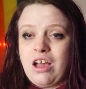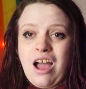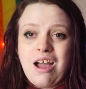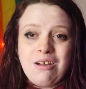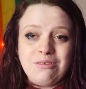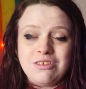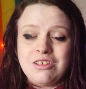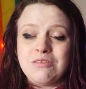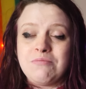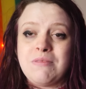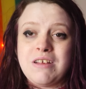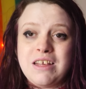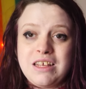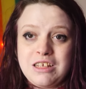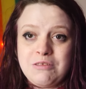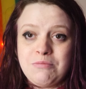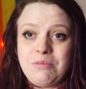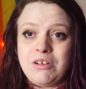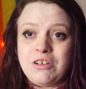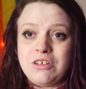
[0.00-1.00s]
I was
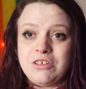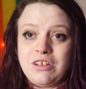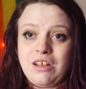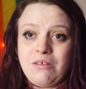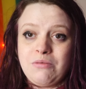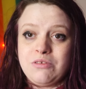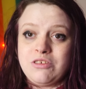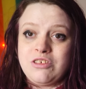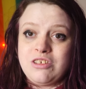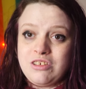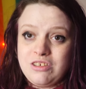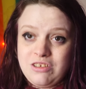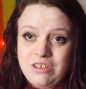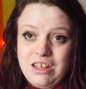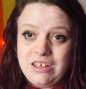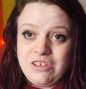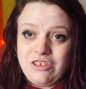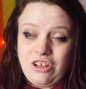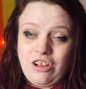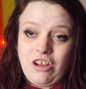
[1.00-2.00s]
admitted because I was
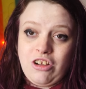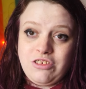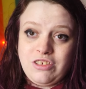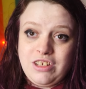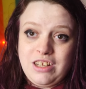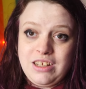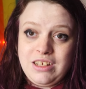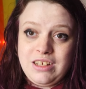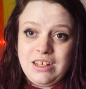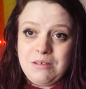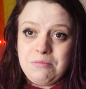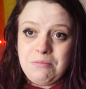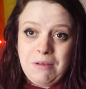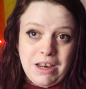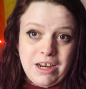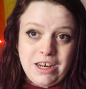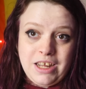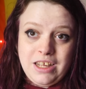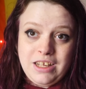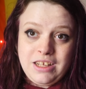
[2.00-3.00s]
psychotic and
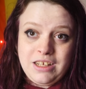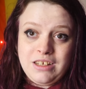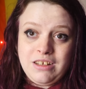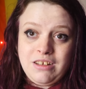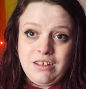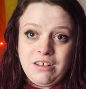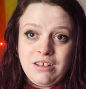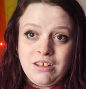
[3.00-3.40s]
manic,